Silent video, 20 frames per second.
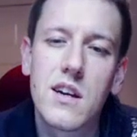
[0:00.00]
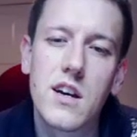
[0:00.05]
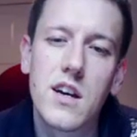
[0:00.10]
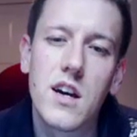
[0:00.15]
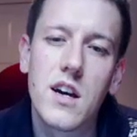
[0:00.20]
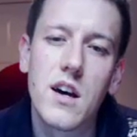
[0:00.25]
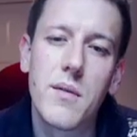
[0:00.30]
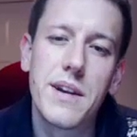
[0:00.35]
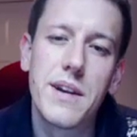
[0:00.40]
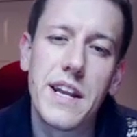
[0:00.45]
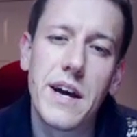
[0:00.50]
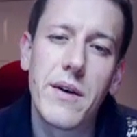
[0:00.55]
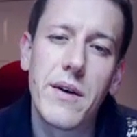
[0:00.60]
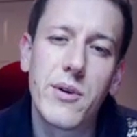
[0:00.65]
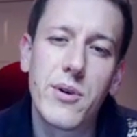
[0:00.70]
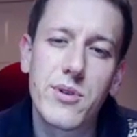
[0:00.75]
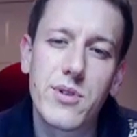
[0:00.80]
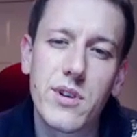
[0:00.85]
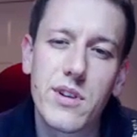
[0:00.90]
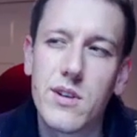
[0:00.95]
Um, and now I
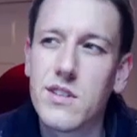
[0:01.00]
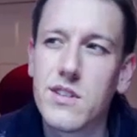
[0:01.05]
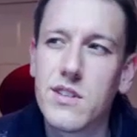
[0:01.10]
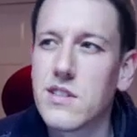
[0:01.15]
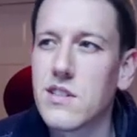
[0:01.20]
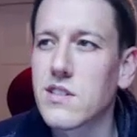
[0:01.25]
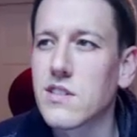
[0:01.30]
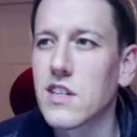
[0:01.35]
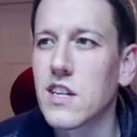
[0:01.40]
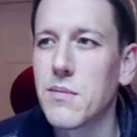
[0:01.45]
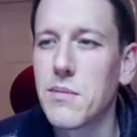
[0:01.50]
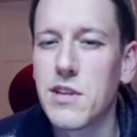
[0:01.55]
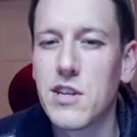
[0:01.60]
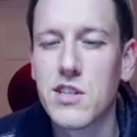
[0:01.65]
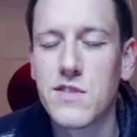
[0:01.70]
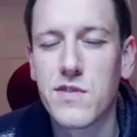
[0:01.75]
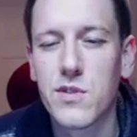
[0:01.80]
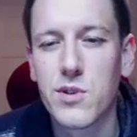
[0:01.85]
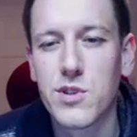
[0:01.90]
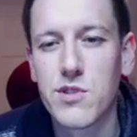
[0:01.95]
also notice it's going to be
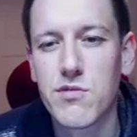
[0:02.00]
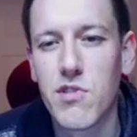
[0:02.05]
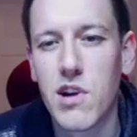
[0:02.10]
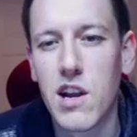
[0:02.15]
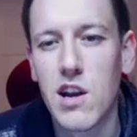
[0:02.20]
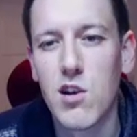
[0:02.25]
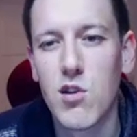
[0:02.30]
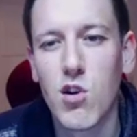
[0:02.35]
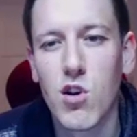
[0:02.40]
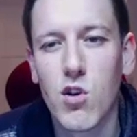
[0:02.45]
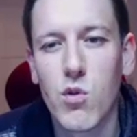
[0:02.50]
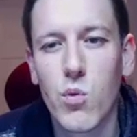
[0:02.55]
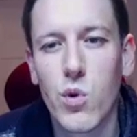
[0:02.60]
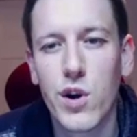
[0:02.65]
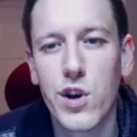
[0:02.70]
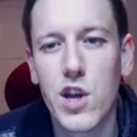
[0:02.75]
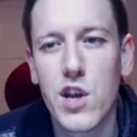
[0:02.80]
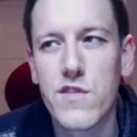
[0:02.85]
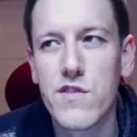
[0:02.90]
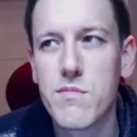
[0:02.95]
useful to write log
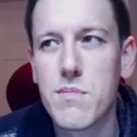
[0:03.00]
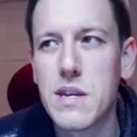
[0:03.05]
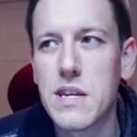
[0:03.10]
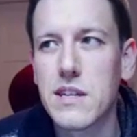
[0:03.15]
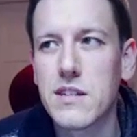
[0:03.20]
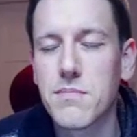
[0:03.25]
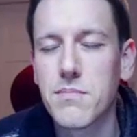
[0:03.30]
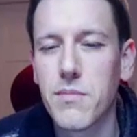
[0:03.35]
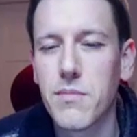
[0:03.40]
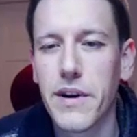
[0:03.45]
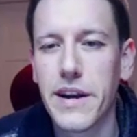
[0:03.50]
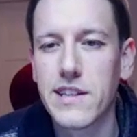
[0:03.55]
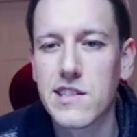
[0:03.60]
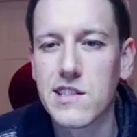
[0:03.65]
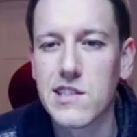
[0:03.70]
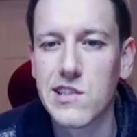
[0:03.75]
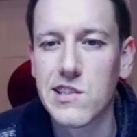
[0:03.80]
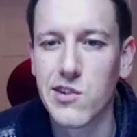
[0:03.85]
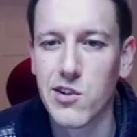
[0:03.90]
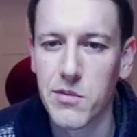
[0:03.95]
1 over b as
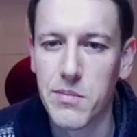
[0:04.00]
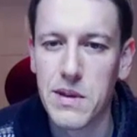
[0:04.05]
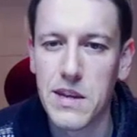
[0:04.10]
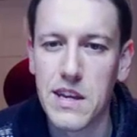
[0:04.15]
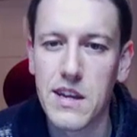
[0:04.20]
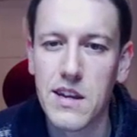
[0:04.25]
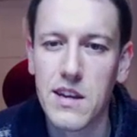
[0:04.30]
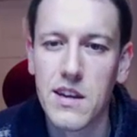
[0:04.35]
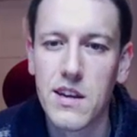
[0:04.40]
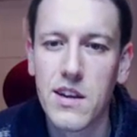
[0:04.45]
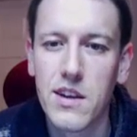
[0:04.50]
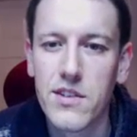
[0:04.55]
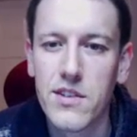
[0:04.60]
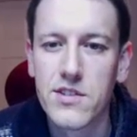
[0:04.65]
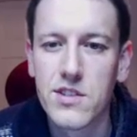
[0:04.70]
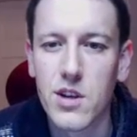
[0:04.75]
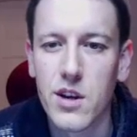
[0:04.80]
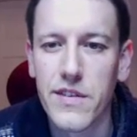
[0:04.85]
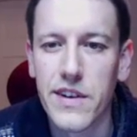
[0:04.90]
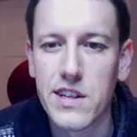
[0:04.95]
minus log b.
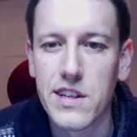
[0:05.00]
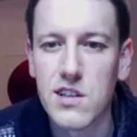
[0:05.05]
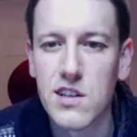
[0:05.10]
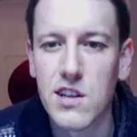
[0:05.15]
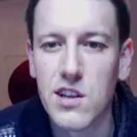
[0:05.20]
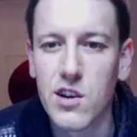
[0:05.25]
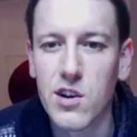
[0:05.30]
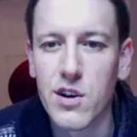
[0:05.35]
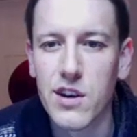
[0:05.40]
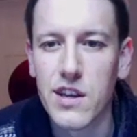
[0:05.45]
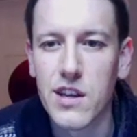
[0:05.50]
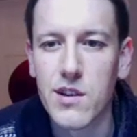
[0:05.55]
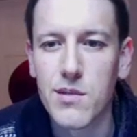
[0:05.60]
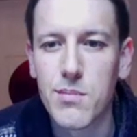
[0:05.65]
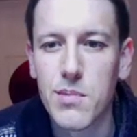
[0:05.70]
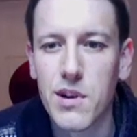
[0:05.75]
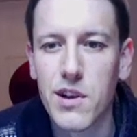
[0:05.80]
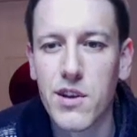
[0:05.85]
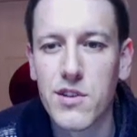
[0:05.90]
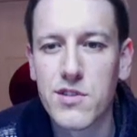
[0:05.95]
So I've actually got here
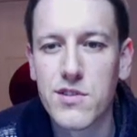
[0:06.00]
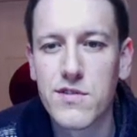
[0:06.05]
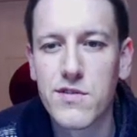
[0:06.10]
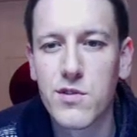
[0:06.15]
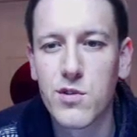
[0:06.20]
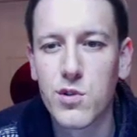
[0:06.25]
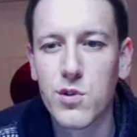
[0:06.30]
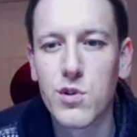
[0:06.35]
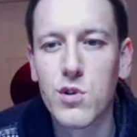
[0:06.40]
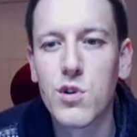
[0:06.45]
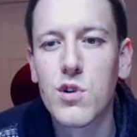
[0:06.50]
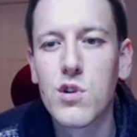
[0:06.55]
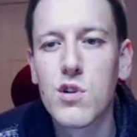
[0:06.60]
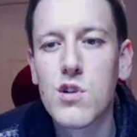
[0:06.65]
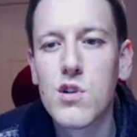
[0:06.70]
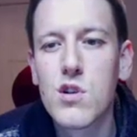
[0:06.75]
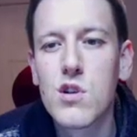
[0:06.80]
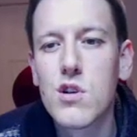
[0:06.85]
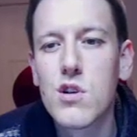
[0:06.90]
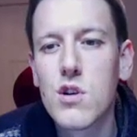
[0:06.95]
plus 4
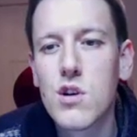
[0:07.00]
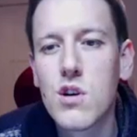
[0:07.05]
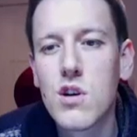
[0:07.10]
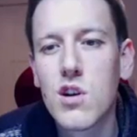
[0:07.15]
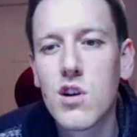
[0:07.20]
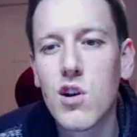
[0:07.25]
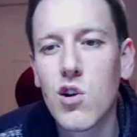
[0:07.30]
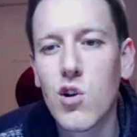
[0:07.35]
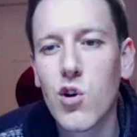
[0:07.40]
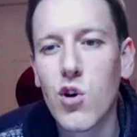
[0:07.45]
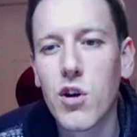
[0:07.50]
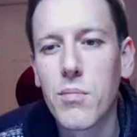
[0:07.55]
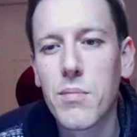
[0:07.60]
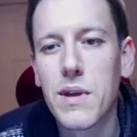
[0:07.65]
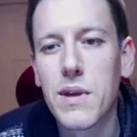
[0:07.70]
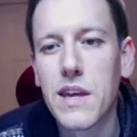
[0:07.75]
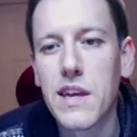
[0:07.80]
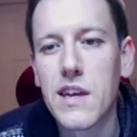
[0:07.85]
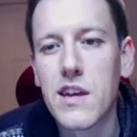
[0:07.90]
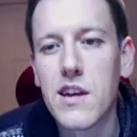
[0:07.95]
log
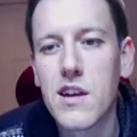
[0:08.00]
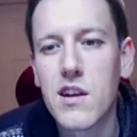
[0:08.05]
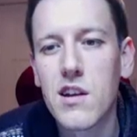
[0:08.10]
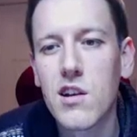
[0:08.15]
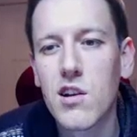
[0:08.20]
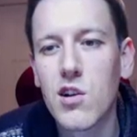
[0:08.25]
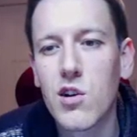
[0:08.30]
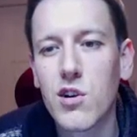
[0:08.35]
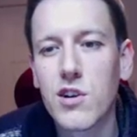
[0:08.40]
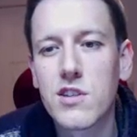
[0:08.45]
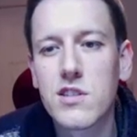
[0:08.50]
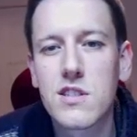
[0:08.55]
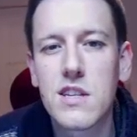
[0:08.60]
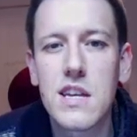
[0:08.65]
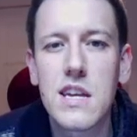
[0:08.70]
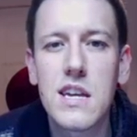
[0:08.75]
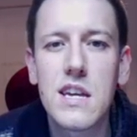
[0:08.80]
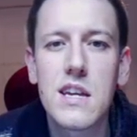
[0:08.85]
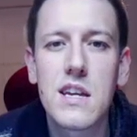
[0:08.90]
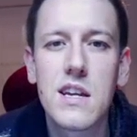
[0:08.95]
b log
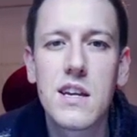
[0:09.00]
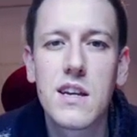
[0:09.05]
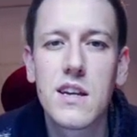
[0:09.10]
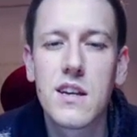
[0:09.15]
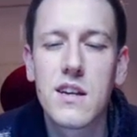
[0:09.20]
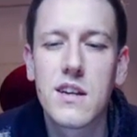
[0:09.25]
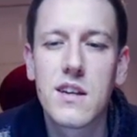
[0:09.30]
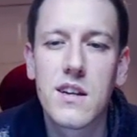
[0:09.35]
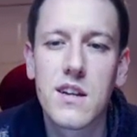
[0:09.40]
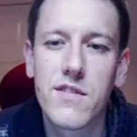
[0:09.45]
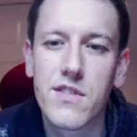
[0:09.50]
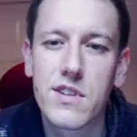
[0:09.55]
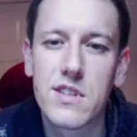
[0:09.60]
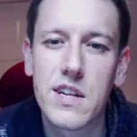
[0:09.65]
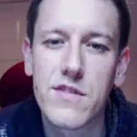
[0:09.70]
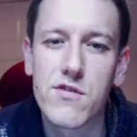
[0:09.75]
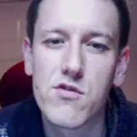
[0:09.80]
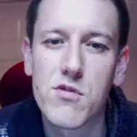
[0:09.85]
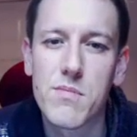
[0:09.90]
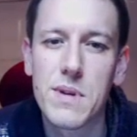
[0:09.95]
c. For to
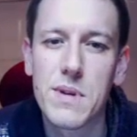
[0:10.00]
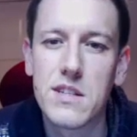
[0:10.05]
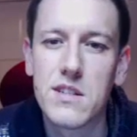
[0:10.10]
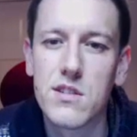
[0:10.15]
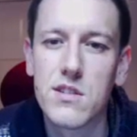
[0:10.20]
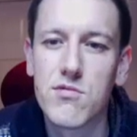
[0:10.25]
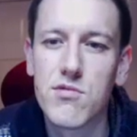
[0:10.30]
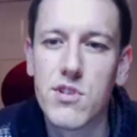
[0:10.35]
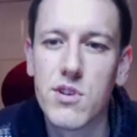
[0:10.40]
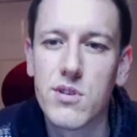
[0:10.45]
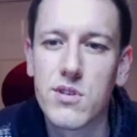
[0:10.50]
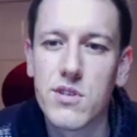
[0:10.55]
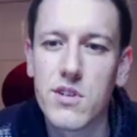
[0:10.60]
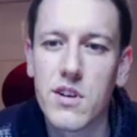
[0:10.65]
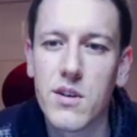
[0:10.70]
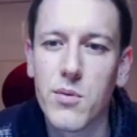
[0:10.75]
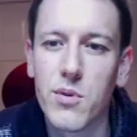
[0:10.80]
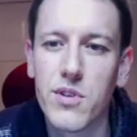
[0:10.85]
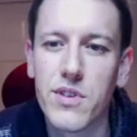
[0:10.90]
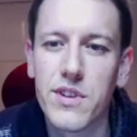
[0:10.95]
have a repeated root,
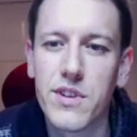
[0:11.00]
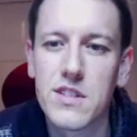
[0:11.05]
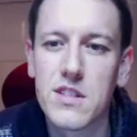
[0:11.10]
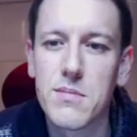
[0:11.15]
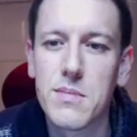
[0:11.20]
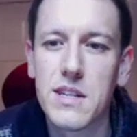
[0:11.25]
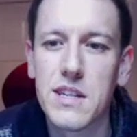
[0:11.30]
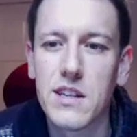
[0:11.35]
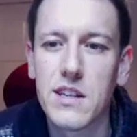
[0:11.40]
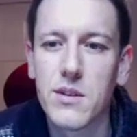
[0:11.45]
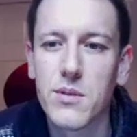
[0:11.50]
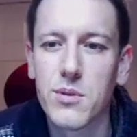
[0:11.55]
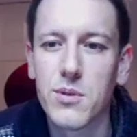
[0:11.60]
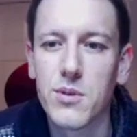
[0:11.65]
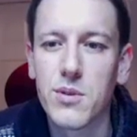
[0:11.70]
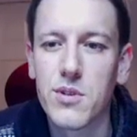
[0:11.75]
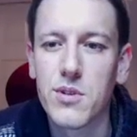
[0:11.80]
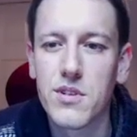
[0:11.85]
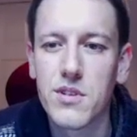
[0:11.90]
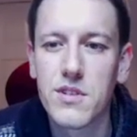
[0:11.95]
I want this to be
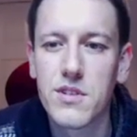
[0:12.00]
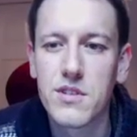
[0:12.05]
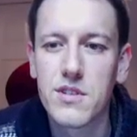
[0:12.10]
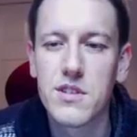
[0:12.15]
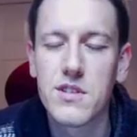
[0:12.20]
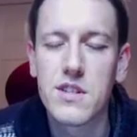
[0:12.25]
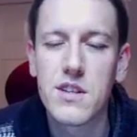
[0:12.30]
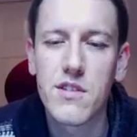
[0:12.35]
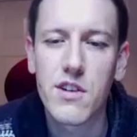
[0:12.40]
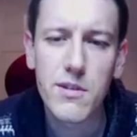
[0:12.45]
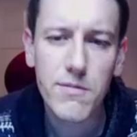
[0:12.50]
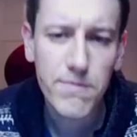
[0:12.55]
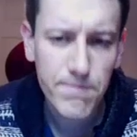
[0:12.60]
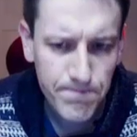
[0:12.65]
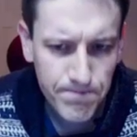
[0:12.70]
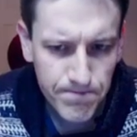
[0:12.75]
equal to 0.